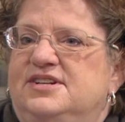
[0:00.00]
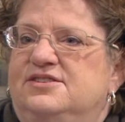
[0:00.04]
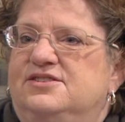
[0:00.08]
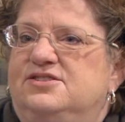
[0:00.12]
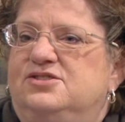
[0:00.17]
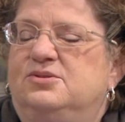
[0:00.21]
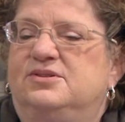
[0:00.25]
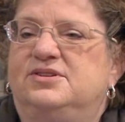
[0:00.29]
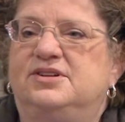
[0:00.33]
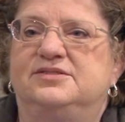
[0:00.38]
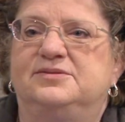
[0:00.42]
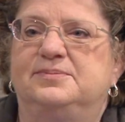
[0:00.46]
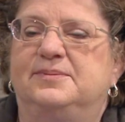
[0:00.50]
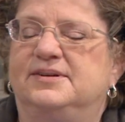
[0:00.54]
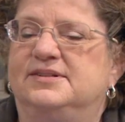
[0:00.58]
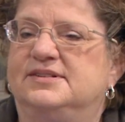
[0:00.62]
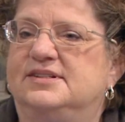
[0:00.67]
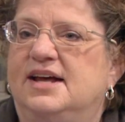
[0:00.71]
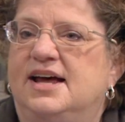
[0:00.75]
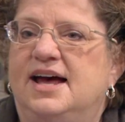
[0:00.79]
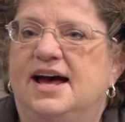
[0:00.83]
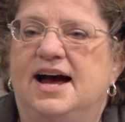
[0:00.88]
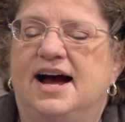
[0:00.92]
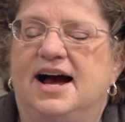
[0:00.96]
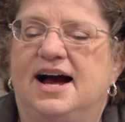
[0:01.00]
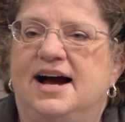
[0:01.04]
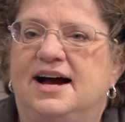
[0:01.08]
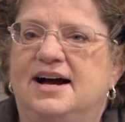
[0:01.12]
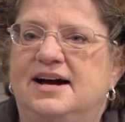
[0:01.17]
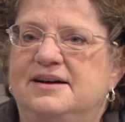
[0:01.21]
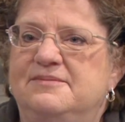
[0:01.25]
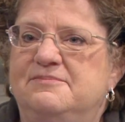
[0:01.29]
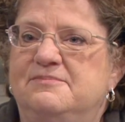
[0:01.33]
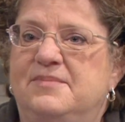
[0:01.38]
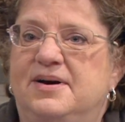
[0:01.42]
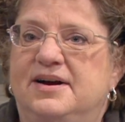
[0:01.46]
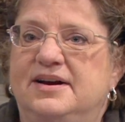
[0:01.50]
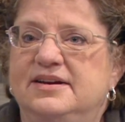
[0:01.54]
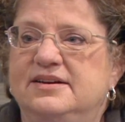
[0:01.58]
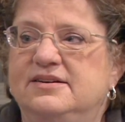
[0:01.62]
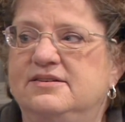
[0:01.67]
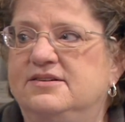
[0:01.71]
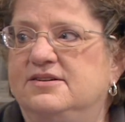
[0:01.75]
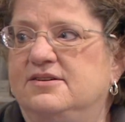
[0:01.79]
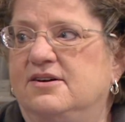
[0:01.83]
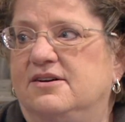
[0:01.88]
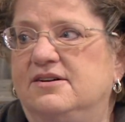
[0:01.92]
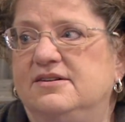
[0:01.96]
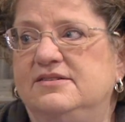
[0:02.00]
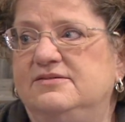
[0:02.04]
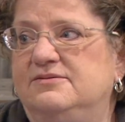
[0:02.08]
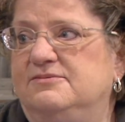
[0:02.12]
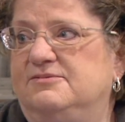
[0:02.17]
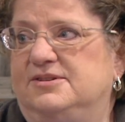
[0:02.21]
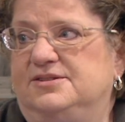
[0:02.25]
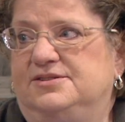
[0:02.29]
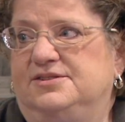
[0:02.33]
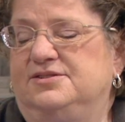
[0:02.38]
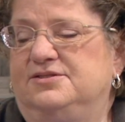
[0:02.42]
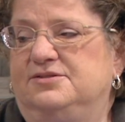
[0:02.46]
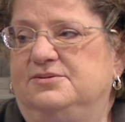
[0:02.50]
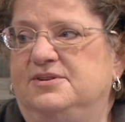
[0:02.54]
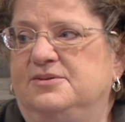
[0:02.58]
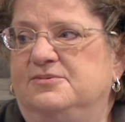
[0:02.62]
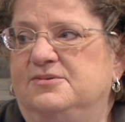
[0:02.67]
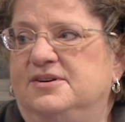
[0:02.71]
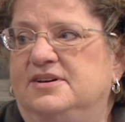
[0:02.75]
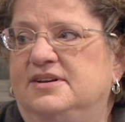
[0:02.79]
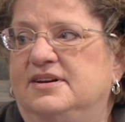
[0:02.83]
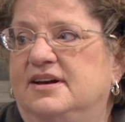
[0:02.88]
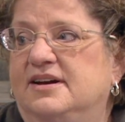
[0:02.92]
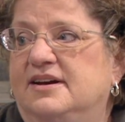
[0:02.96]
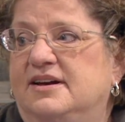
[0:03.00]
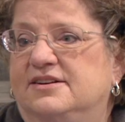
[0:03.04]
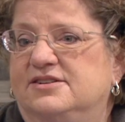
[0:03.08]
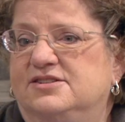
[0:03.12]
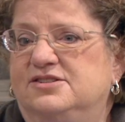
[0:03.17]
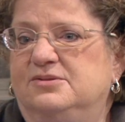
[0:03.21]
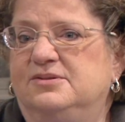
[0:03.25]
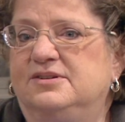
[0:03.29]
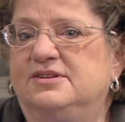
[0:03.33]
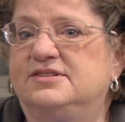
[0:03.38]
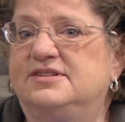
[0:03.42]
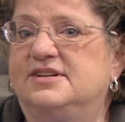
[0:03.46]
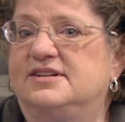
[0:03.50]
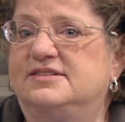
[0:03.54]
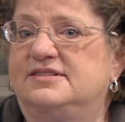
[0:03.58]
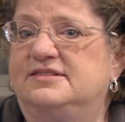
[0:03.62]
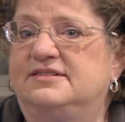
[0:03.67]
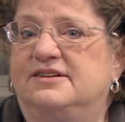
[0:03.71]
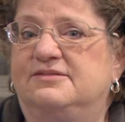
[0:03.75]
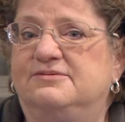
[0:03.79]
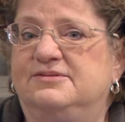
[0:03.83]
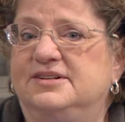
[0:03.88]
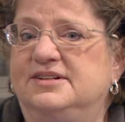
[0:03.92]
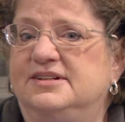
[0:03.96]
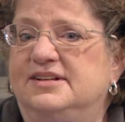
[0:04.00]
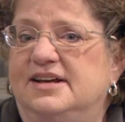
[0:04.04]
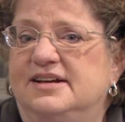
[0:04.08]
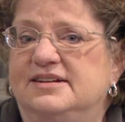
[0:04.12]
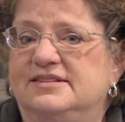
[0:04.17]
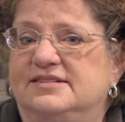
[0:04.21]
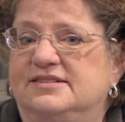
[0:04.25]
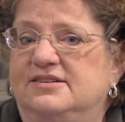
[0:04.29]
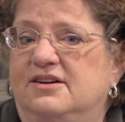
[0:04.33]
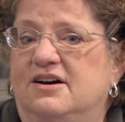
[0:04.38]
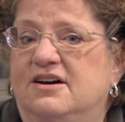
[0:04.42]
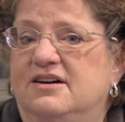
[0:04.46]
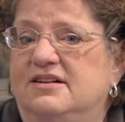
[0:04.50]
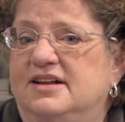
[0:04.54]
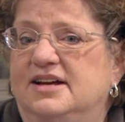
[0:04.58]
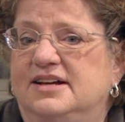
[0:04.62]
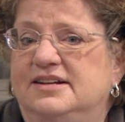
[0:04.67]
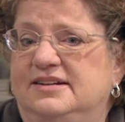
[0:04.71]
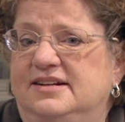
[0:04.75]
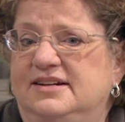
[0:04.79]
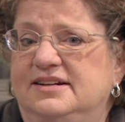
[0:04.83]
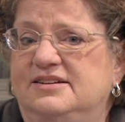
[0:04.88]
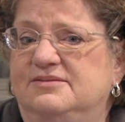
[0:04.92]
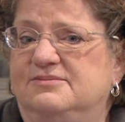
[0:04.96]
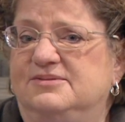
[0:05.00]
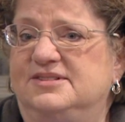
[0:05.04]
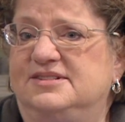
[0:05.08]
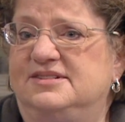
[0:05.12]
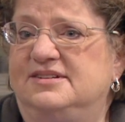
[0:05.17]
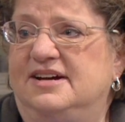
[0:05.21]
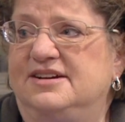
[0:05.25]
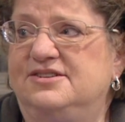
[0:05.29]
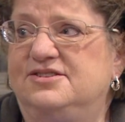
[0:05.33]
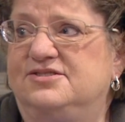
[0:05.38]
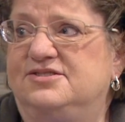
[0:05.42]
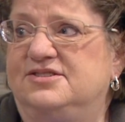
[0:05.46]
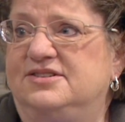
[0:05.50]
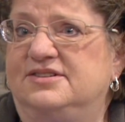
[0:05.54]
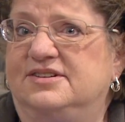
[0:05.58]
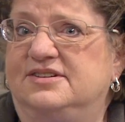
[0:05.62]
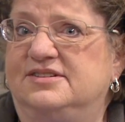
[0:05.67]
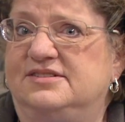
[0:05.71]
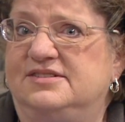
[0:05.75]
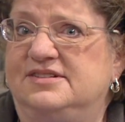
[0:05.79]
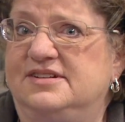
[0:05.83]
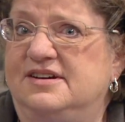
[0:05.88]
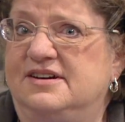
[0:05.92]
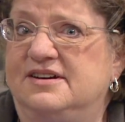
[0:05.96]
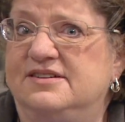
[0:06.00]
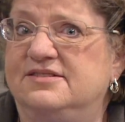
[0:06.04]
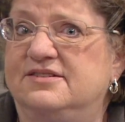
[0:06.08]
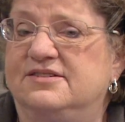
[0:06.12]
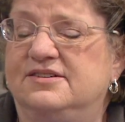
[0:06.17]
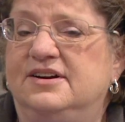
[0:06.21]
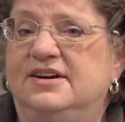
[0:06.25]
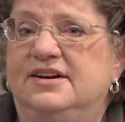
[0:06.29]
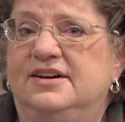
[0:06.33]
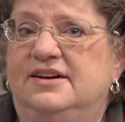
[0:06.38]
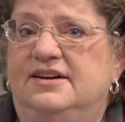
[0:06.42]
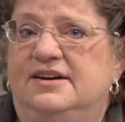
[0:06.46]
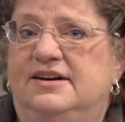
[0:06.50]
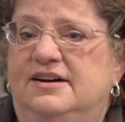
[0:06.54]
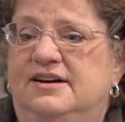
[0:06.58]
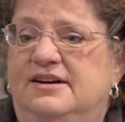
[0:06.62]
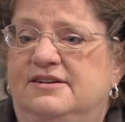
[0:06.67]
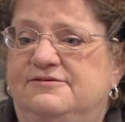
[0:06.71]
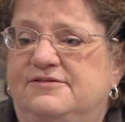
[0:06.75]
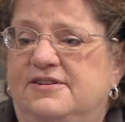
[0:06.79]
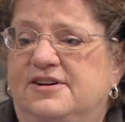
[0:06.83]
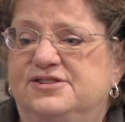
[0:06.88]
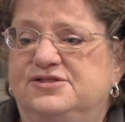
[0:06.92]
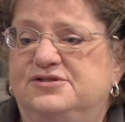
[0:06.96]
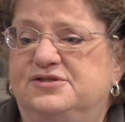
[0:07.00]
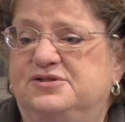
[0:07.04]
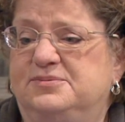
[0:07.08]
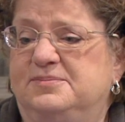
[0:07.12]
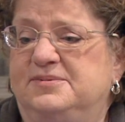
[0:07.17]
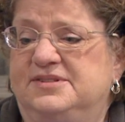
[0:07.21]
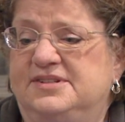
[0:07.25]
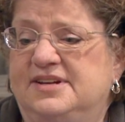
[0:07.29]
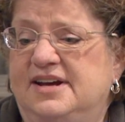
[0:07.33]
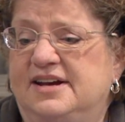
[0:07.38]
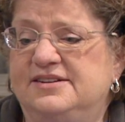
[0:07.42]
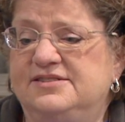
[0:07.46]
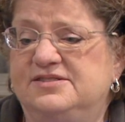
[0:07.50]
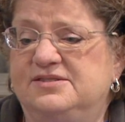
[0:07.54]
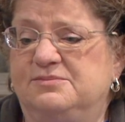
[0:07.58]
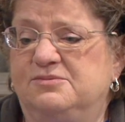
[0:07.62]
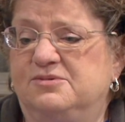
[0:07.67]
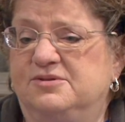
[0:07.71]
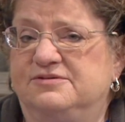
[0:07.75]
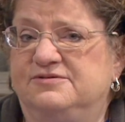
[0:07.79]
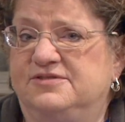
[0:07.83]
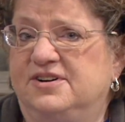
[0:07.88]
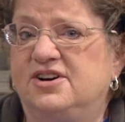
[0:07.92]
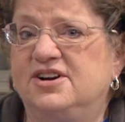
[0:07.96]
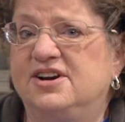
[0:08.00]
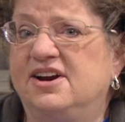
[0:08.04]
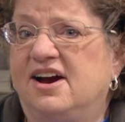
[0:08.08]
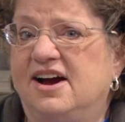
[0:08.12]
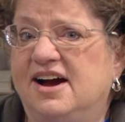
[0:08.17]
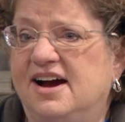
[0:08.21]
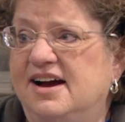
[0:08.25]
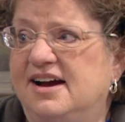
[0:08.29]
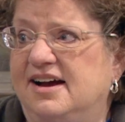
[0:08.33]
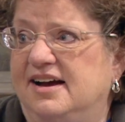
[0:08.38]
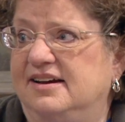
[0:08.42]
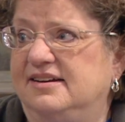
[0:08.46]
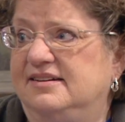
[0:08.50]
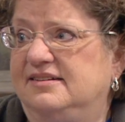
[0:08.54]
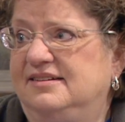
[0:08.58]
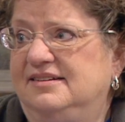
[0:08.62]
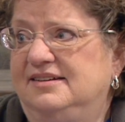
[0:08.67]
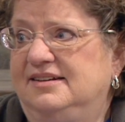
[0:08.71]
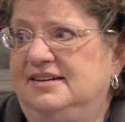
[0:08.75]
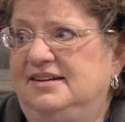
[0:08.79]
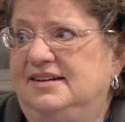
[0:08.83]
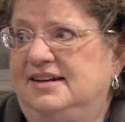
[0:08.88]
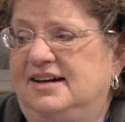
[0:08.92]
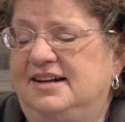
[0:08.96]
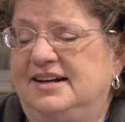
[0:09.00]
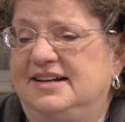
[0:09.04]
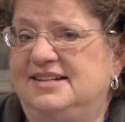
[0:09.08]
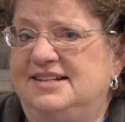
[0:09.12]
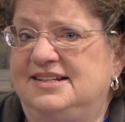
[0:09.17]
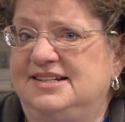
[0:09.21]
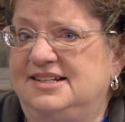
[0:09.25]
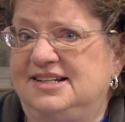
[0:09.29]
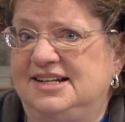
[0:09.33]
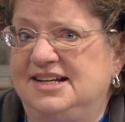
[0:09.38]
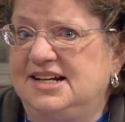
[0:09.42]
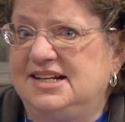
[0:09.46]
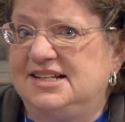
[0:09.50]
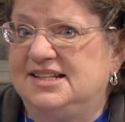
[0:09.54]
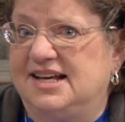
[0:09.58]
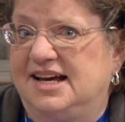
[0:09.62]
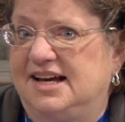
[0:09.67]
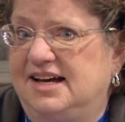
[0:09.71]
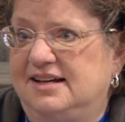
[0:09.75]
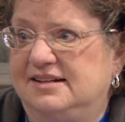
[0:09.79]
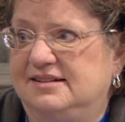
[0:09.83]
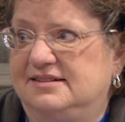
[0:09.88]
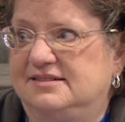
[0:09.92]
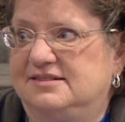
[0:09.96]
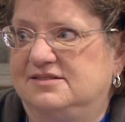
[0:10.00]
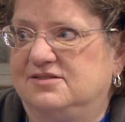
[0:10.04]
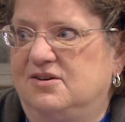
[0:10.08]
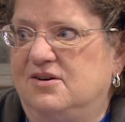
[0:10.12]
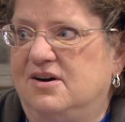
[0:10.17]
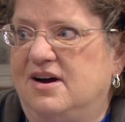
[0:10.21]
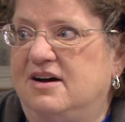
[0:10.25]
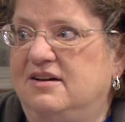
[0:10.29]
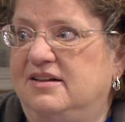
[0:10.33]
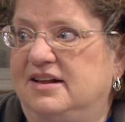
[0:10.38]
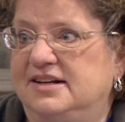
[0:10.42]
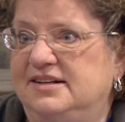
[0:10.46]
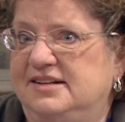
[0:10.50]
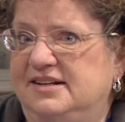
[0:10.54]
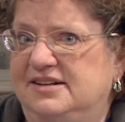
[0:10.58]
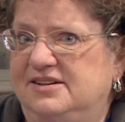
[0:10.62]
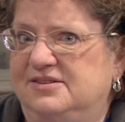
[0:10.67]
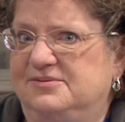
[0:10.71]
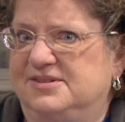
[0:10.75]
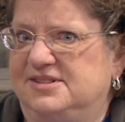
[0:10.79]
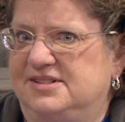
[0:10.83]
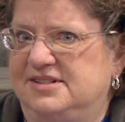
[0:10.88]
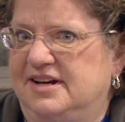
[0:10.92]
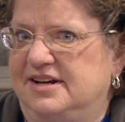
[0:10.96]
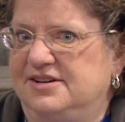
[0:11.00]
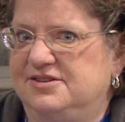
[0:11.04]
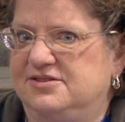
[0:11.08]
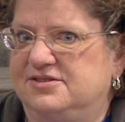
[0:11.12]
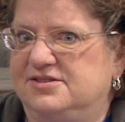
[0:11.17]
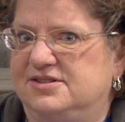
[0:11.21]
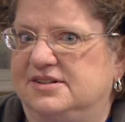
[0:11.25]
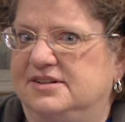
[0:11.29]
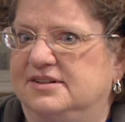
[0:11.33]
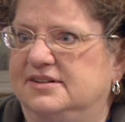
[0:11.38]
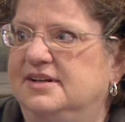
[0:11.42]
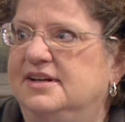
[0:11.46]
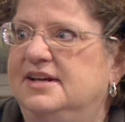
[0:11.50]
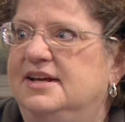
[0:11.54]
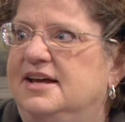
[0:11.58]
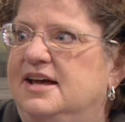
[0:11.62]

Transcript: need a soil test because I, my garden wasn't doing well, and I got a soil test, and I realized that all I needed was nitrogen because the other right. uh, phosphorus and potassium were very high. Yeah. And I didn't need that, so all I needed was nitrogen.